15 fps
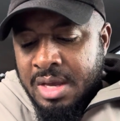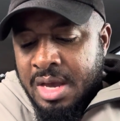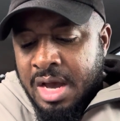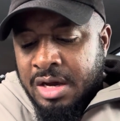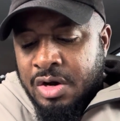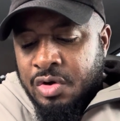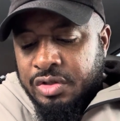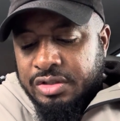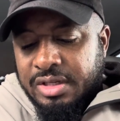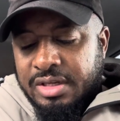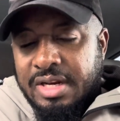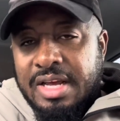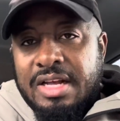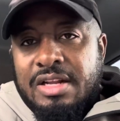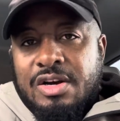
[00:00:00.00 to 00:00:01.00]

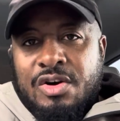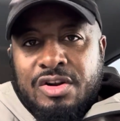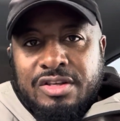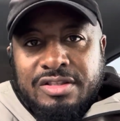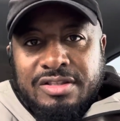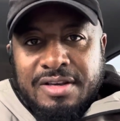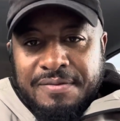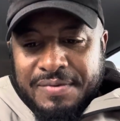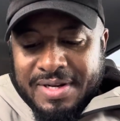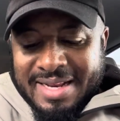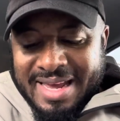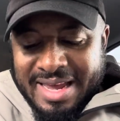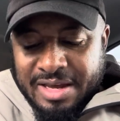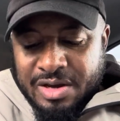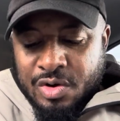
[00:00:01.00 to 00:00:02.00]
1-0, courtesy of a
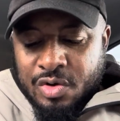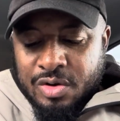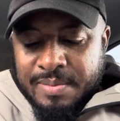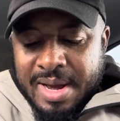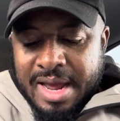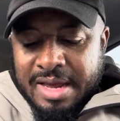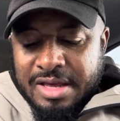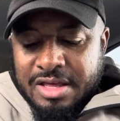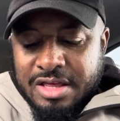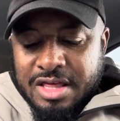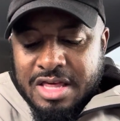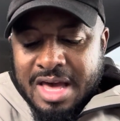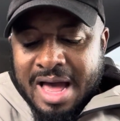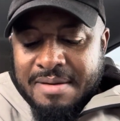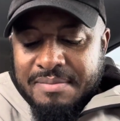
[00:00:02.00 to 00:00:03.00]
late goal by
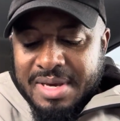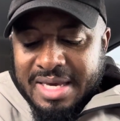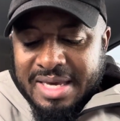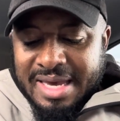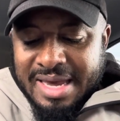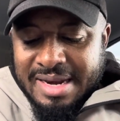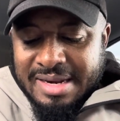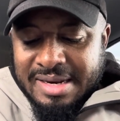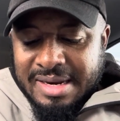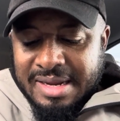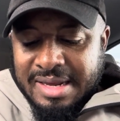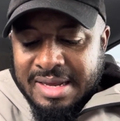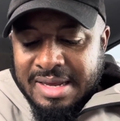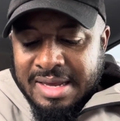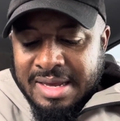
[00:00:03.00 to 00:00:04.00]
John McGinn,
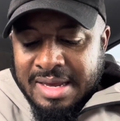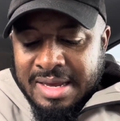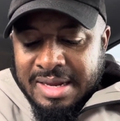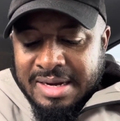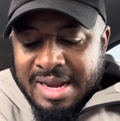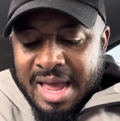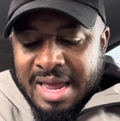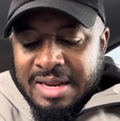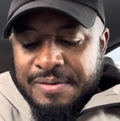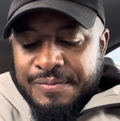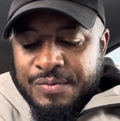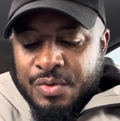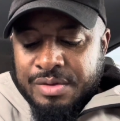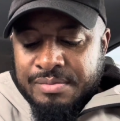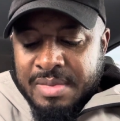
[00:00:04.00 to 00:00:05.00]

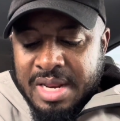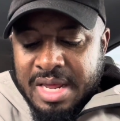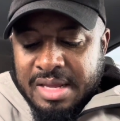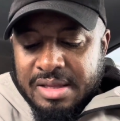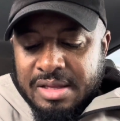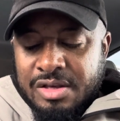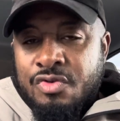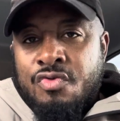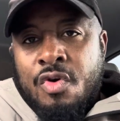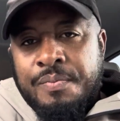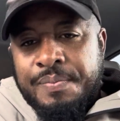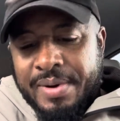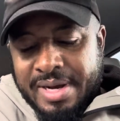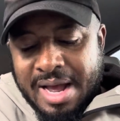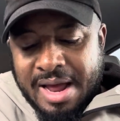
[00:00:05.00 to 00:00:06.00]
94th minute,
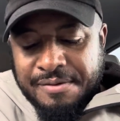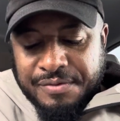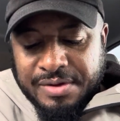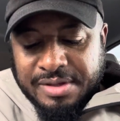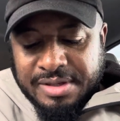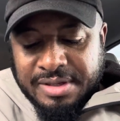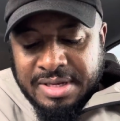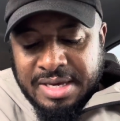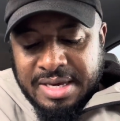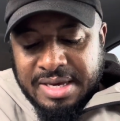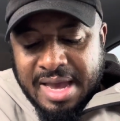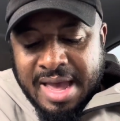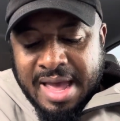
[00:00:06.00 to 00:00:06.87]
Europa Conference League.